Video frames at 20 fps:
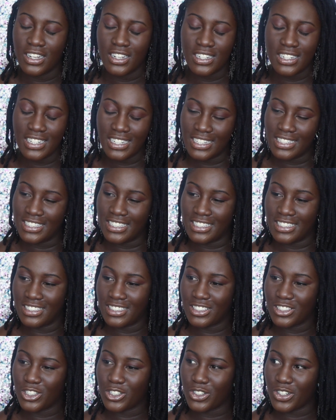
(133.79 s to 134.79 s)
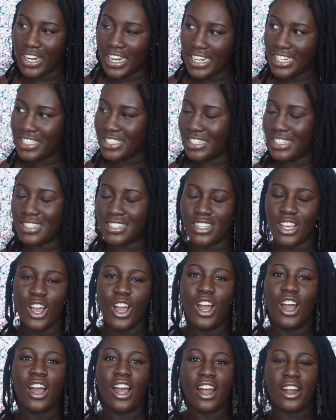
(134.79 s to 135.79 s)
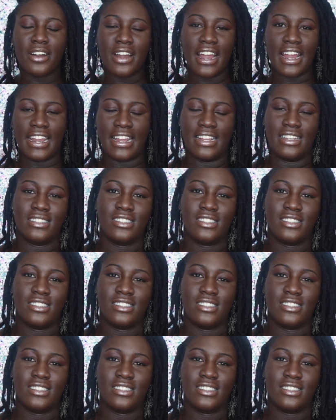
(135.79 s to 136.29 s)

Goodness gracious. All right,